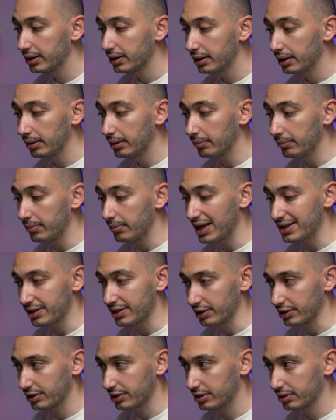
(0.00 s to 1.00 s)

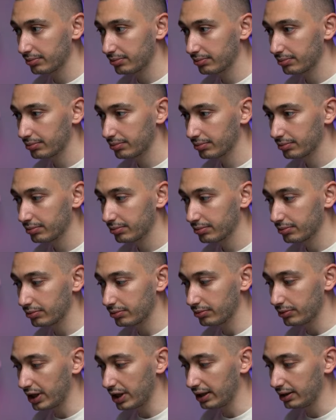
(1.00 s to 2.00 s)
message,
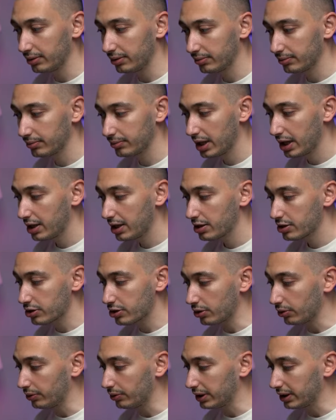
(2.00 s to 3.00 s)
right? So
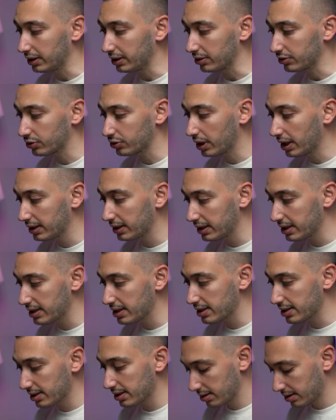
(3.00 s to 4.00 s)
we can try
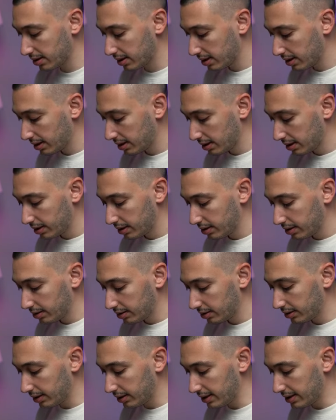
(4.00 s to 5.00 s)
this.
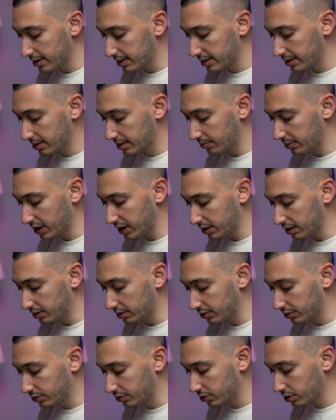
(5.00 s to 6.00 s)
List me
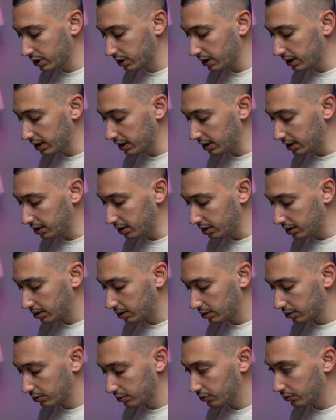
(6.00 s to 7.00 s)
3
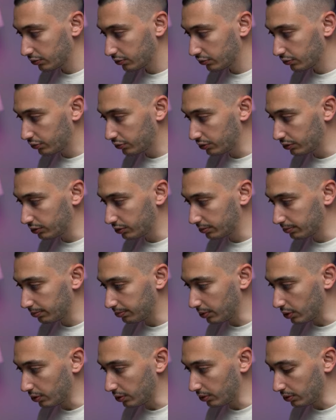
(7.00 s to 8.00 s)

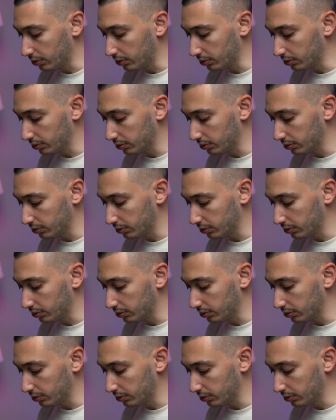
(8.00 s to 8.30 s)
football